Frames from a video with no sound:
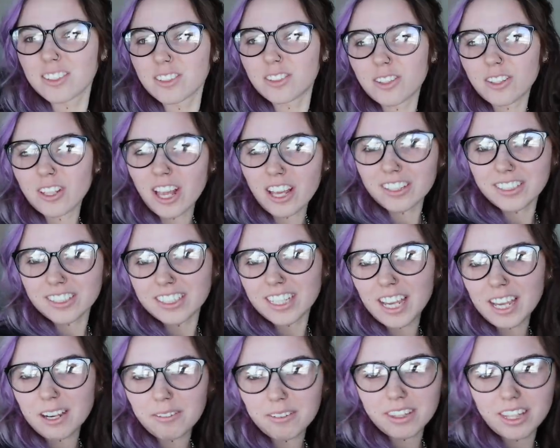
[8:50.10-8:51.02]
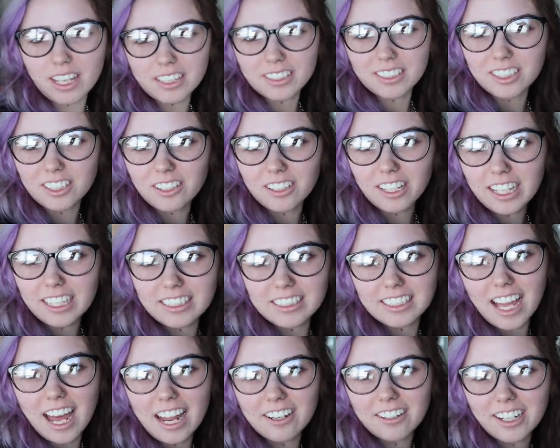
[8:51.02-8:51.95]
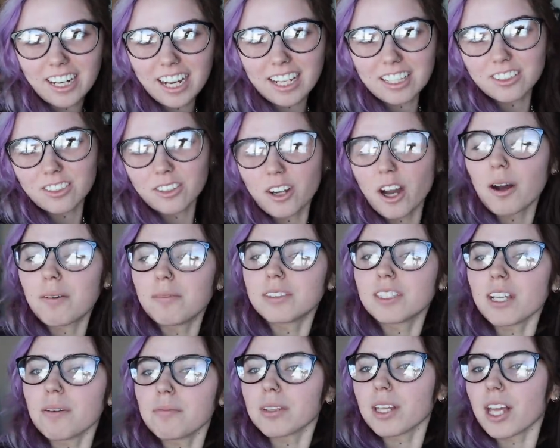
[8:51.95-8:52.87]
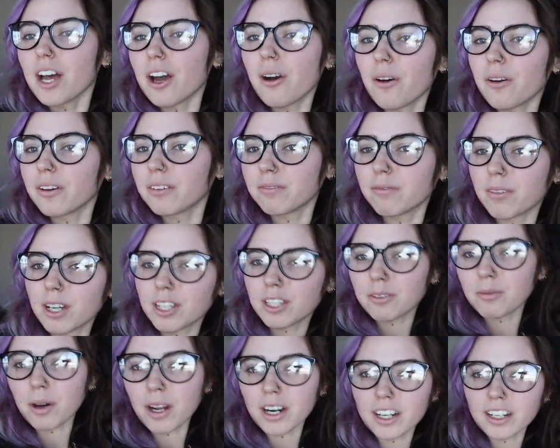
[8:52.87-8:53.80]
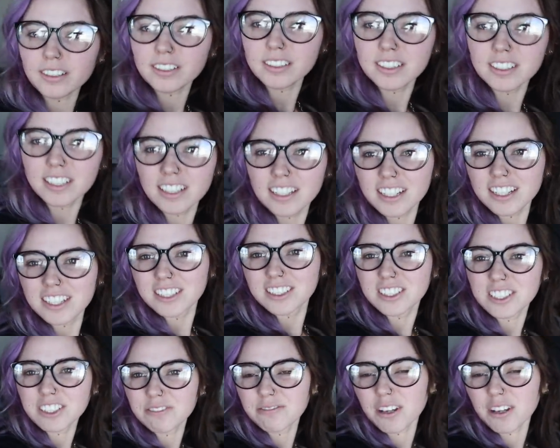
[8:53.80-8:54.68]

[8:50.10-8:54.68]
Slug's staying with us till like Saturday, so comment down below what you want us to